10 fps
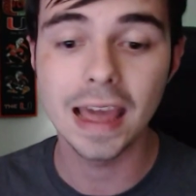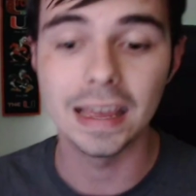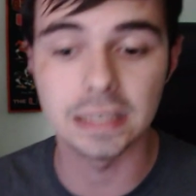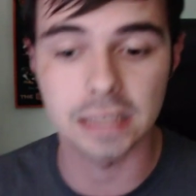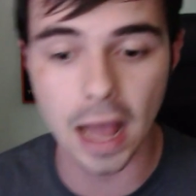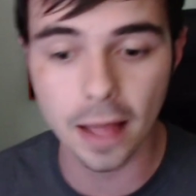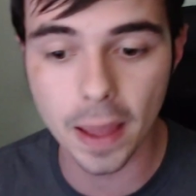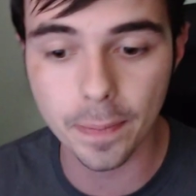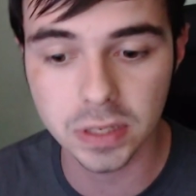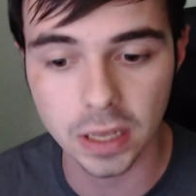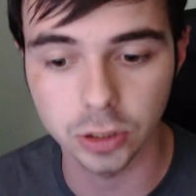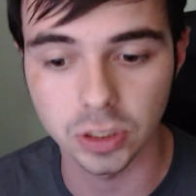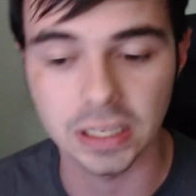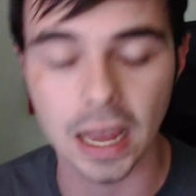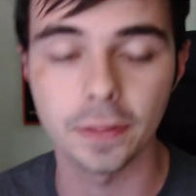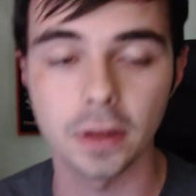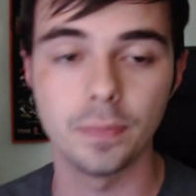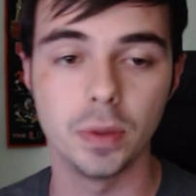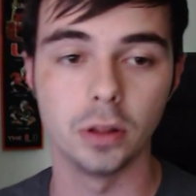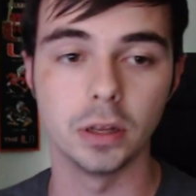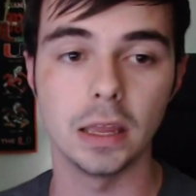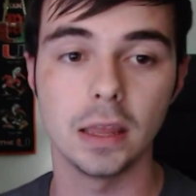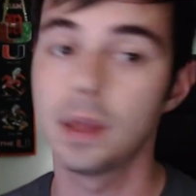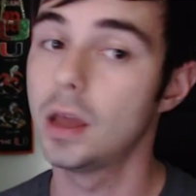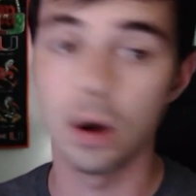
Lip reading: He's got that potential. He's got that ability.